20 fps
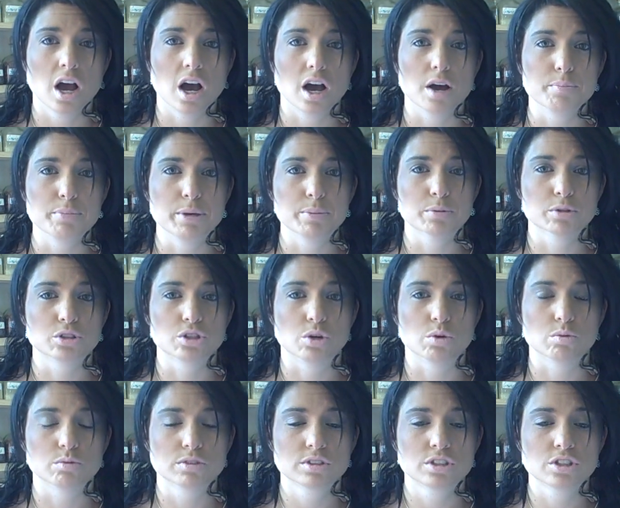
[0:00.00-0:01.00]
uh, people
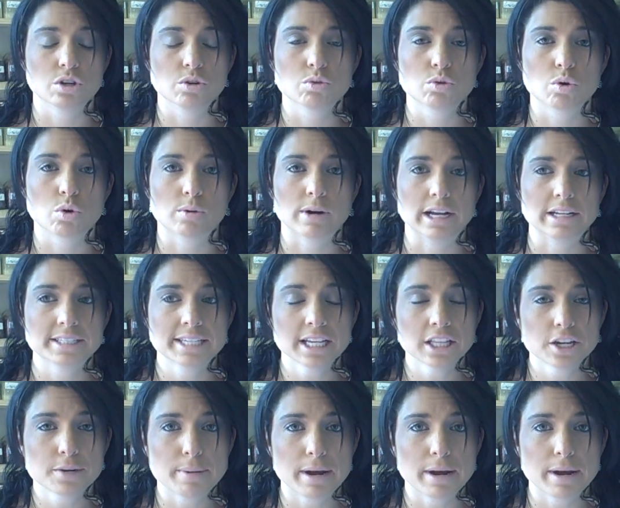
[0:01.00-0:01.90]
don't don't go around telling